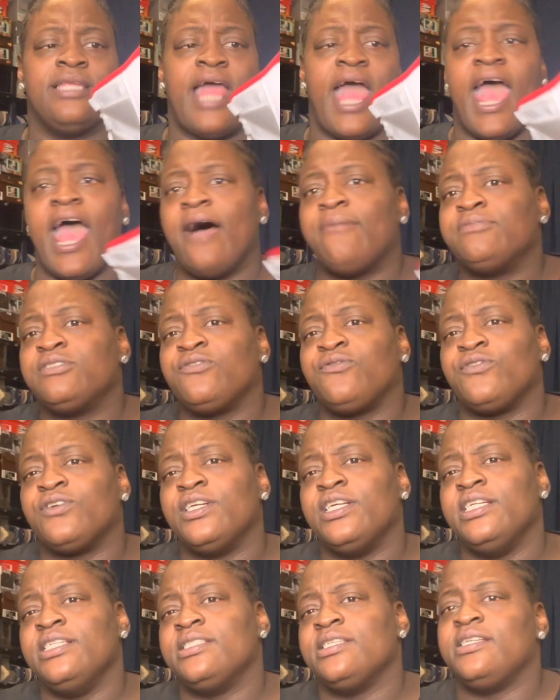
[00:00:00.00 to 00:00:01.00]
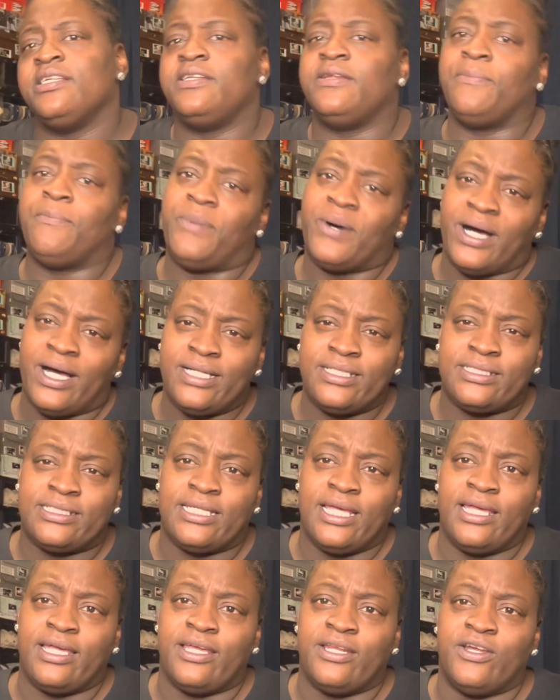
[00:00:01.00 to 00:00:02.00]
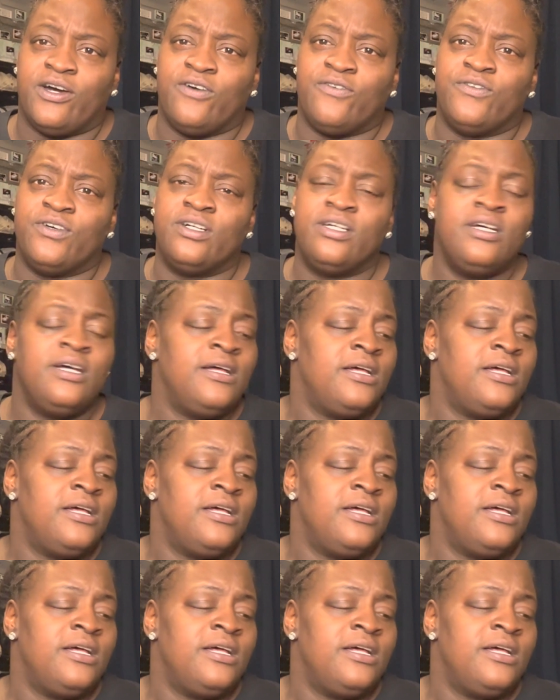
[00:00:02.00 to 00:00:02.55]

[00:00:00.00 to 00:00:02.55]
apps freezing and the bots taking over.